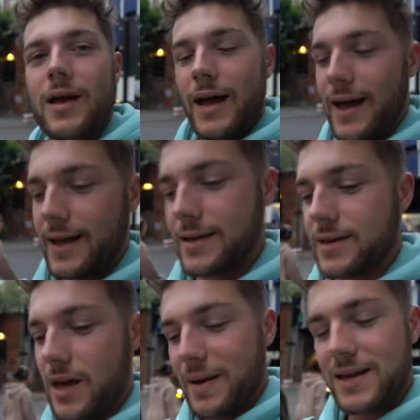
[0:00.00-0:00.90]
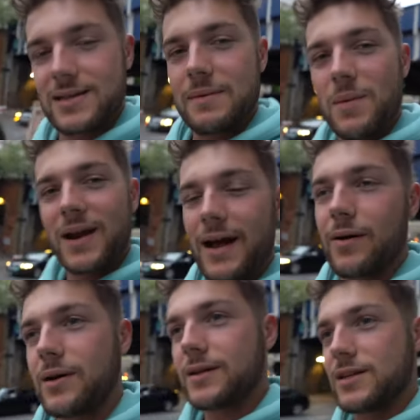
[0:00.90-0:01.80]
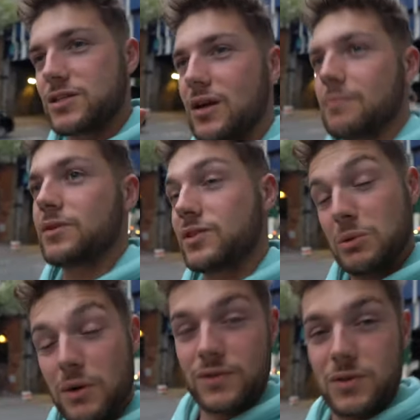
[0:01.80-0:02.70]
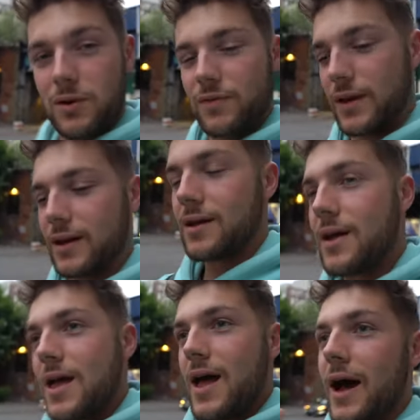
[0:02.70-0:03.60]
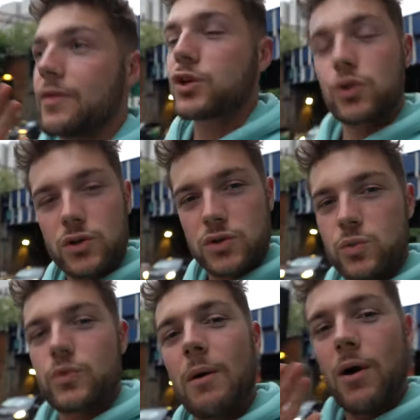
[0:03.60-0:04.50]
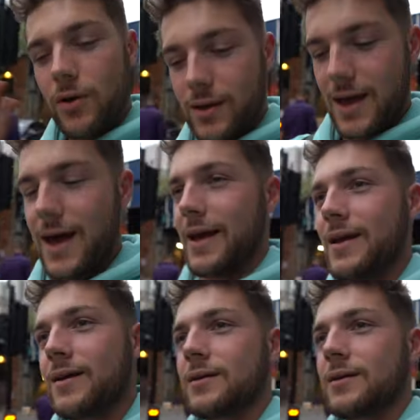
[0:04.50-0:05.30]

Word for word: and uh, basically we went out did some um, steel wool photography, and the shots they were okay.